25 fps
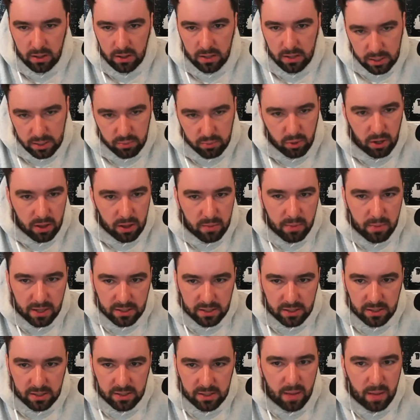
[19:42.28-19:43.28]
That's probably the
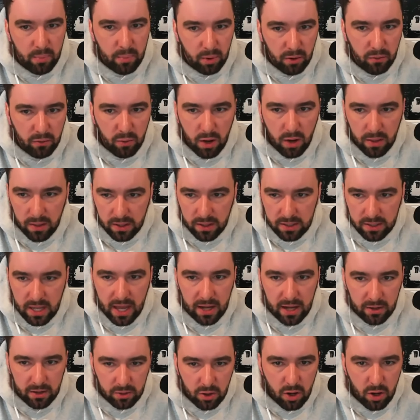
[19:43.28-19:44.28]
best example of one that's
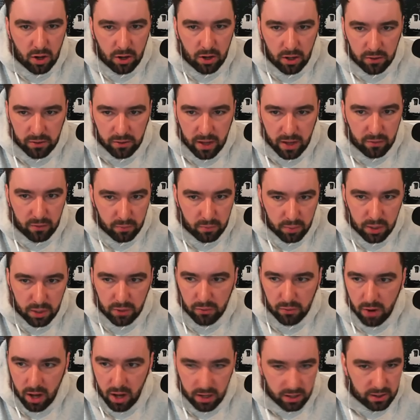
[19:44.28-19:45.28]
had gone on to have a big
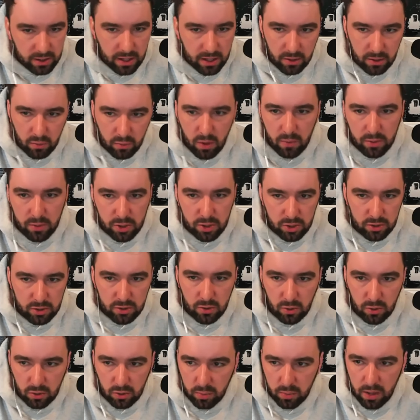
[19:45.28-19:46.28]
run. And then the one we just
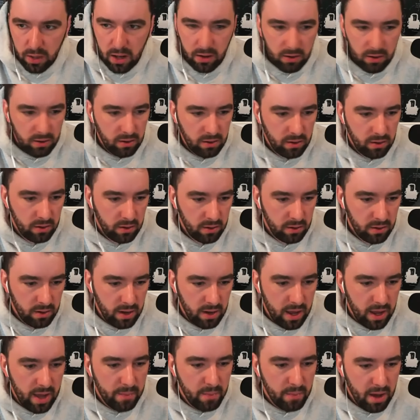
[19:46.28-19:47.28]
talked about,
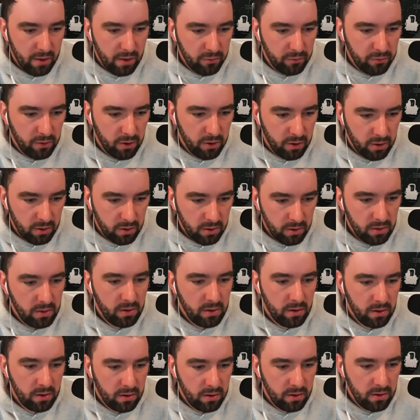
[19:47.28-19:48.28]
MFer
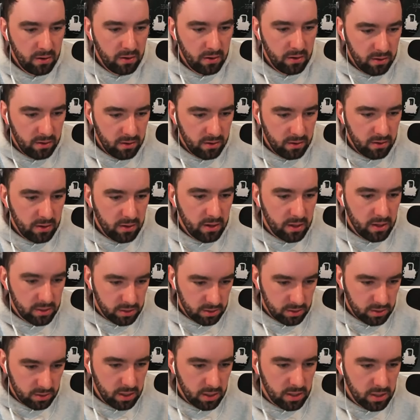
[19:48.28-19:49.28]
is
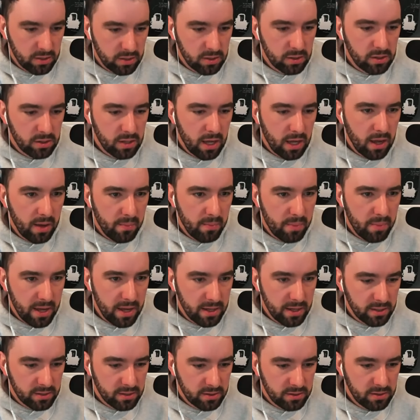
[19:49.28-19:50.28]
a is a
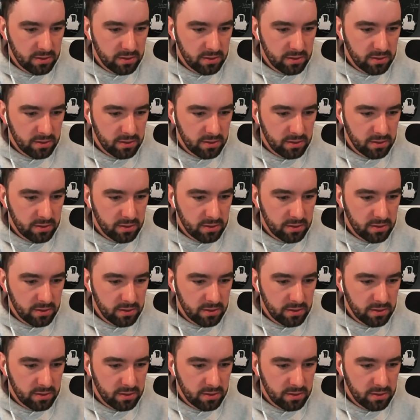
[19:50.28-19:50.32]
base